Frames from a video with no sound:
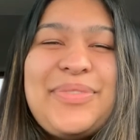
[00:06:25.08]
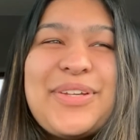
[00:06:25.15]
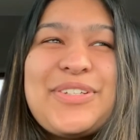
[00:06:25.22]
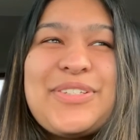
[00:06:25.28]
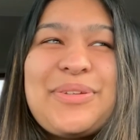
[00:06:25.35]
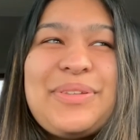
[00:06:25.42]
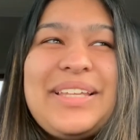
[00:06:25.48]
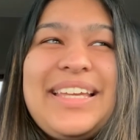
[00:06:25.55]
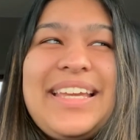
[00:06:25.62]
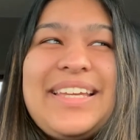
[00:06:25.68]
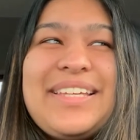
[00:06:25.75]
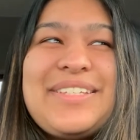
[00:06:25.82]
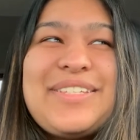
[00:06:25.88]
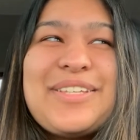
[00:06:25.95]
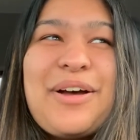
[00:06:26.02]
there's
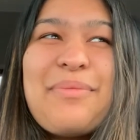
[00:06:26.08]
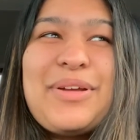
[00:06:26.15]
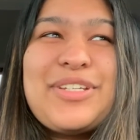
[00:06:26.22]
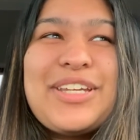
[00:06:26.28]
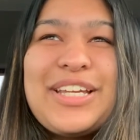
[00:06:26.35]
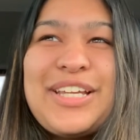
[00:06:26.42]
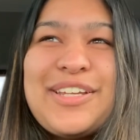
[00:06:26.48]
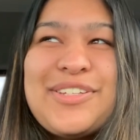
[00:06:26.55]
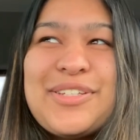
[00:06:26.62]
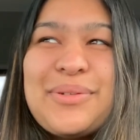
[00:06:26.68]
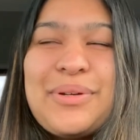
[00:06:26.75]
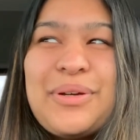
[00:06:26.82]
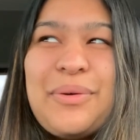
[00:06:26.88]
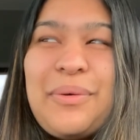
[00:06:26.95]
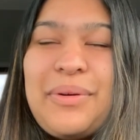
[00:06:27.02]
only so much I can do
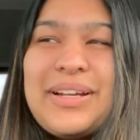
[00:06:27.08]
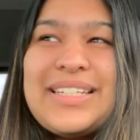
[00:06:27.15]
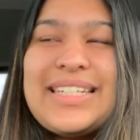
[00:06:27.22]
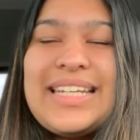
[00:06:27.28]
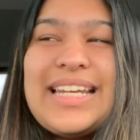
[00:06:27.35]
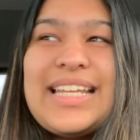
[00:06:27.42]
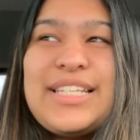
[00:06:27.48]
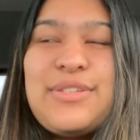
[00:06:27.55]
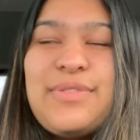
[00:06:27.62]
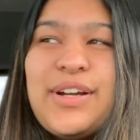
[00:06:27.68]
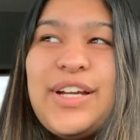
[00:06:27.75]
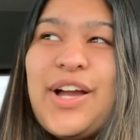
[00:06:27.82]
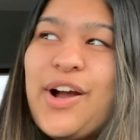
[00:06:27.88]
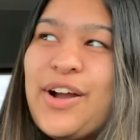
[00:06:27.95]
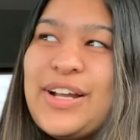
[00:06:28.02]
in quarantine, and it's
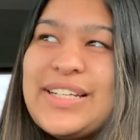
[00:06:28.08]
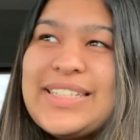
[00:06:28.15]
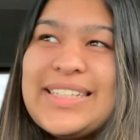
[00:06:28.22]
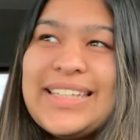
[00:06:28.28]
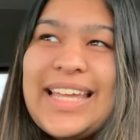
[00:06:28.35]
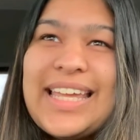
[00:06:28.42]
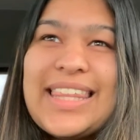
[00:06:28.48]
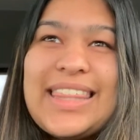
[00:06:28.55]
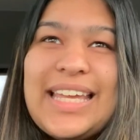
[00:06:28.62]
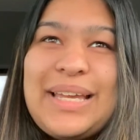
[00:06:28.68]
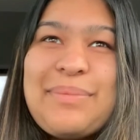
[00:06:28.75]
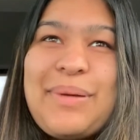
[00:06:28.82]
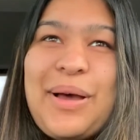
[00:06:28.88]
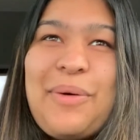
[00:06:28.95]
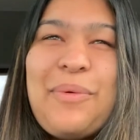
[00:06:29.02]
very hard to like think
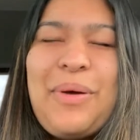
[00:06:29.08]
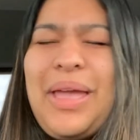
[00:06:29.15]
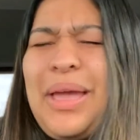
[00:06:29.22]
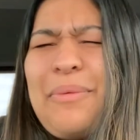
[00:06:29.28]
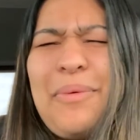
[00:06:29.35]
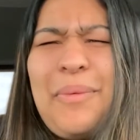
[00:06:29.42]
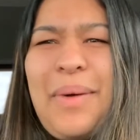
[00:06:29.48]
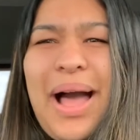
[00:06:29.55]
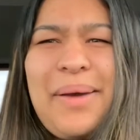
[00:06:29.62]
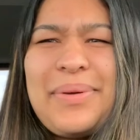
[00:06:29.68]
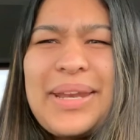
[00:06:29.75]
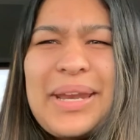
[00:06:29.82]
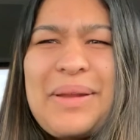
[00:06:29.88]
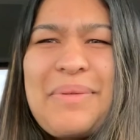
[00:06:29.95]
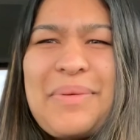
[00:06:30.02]
about, okay, well, why
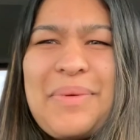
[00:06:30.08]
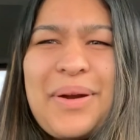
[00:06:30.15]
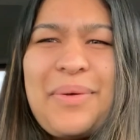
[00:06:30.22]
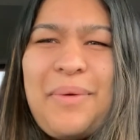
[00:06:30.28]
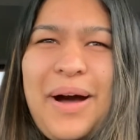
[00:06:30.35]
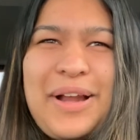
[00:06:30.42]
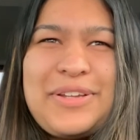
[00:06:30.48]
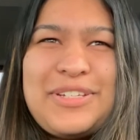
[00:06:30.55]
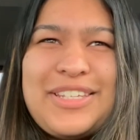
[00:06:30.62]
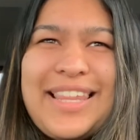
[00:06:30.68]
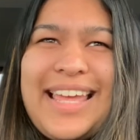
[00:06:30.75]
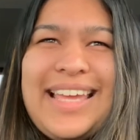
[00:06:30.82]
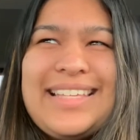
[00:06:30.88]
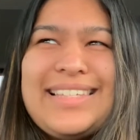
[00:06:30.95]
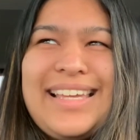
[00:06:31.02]
would anyone want to watch
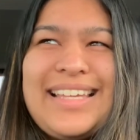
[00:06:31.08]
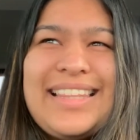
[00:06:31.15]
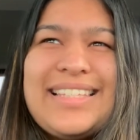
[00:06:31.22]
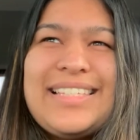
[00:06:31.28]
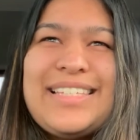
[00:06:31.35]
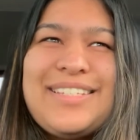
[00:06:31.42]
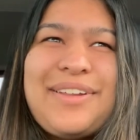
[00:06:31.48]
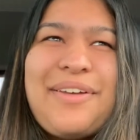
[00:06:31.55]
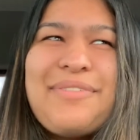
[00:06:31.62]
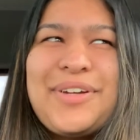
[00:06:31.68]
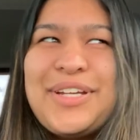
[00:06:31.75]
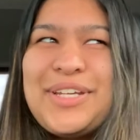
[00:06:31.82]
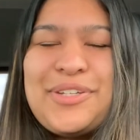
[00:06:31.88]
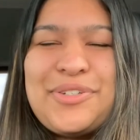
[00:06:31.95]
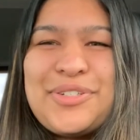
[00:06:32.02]
this? Like, this is not
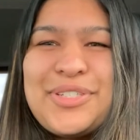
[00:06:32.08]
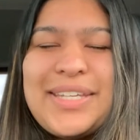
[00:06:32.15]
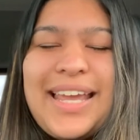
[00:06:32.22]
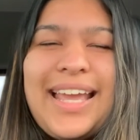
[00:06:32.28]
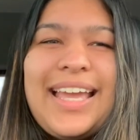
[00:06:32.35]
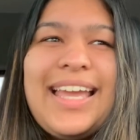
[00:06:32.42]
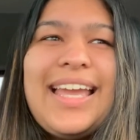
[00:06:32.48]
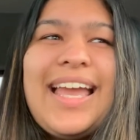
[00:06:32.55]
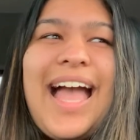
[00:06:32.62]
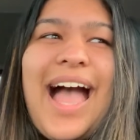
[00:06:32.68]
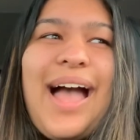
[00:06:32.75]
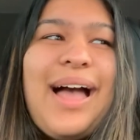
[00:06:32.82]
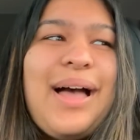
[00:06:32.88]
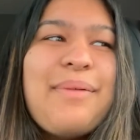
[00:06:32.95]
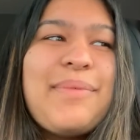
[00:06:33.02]
very interesting.
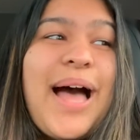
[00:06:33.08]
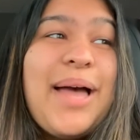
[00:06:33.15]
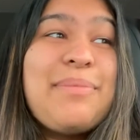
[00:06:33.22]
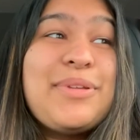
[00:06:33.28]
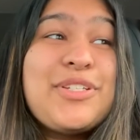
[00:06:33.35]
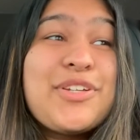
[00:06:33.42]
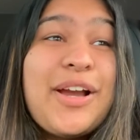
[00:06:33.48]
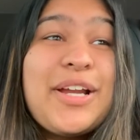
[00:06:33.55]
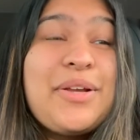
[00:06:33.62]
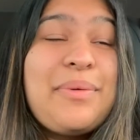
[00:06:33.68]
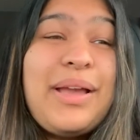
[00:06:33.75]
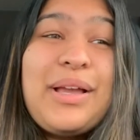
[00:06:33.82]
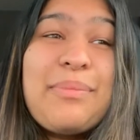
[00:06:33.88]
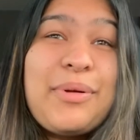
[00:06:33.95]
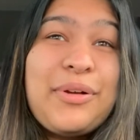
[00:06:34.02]
I've been trying to
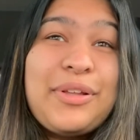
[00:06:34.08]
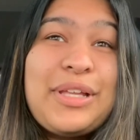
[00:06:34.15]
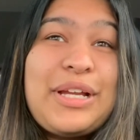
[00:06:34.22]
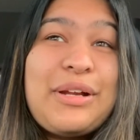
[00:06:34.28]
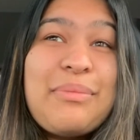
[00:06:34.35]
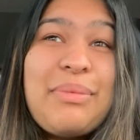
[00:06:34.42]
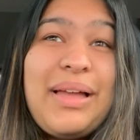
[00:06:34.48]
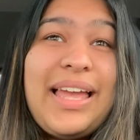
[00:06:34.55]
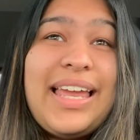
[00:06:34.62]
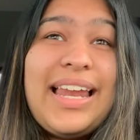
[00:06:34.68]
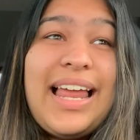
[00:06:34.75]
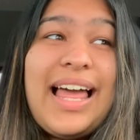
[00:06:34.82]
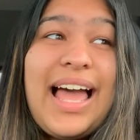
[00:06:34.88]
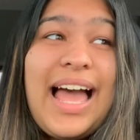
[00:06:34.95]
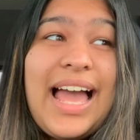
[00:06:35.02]
wake up earlier, but
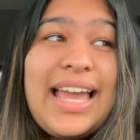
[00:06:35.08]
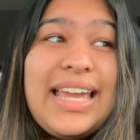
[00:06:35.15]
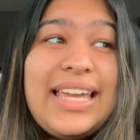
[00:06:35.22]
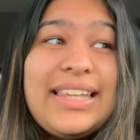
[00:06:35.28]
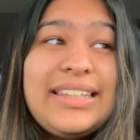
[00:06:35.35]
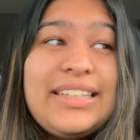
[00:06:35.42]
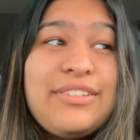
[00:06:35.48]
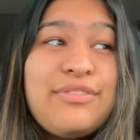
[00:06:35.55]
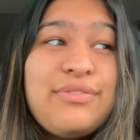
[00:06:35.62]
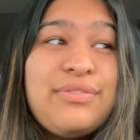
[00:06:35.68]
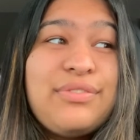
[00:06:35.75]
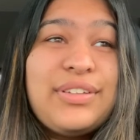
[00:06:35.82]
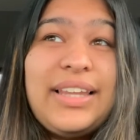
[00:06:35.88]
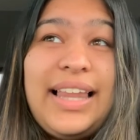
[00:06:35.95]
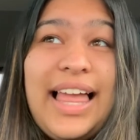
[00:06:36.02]
I like
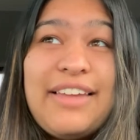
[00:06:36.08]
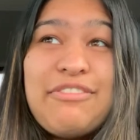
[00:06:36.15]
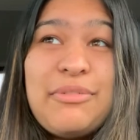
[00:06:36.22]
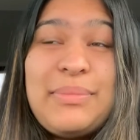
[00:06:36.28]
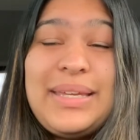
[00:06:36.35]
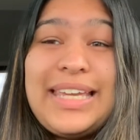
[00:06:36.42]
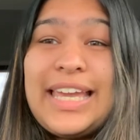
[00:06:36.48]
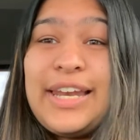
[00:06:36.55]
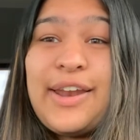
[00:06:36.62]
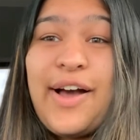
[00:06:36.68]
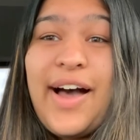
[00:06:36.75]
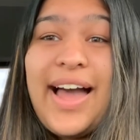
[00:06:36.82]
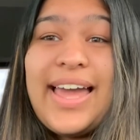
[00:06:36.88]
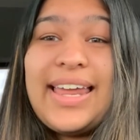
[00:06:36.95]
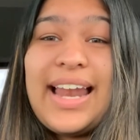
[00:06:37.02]
for the life of me
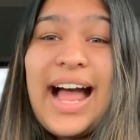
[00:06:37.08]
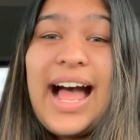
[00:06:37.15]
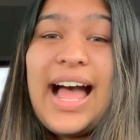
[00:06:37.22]
cannot.